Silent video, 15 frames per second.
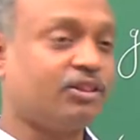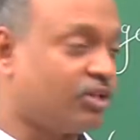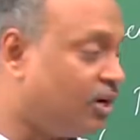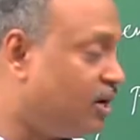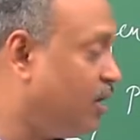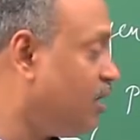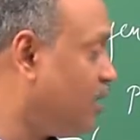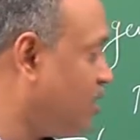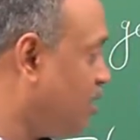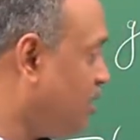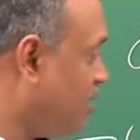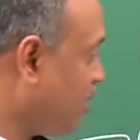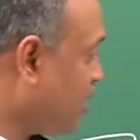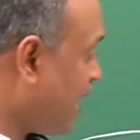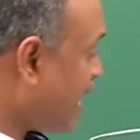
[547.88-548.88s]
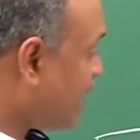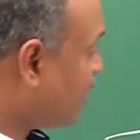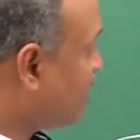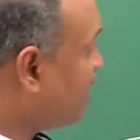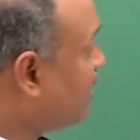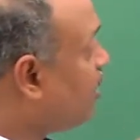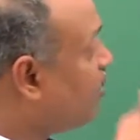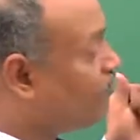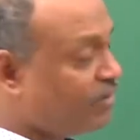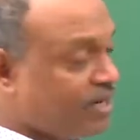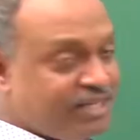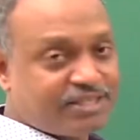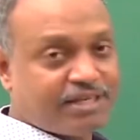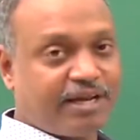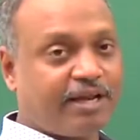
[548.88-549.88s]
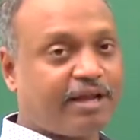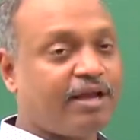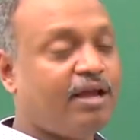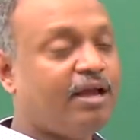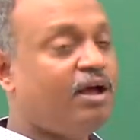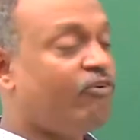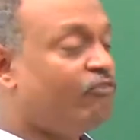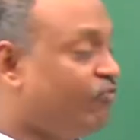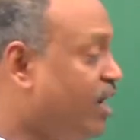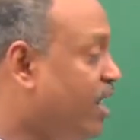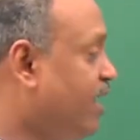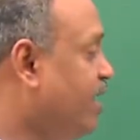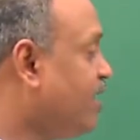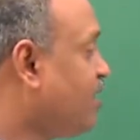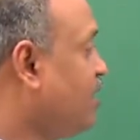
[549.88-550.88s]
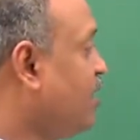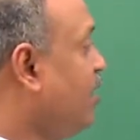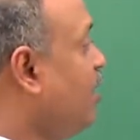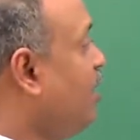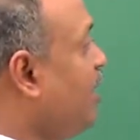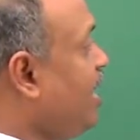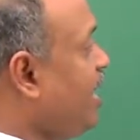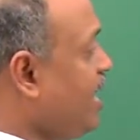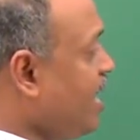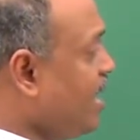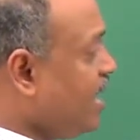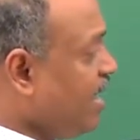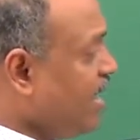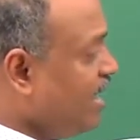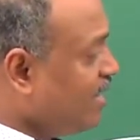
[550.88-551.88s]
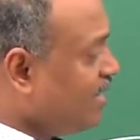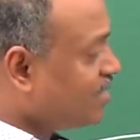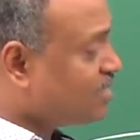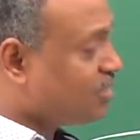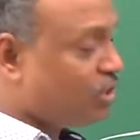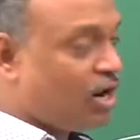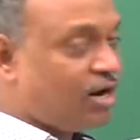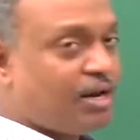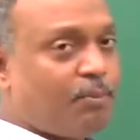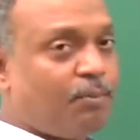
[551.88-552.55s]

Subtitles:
third category of reasoning where it's not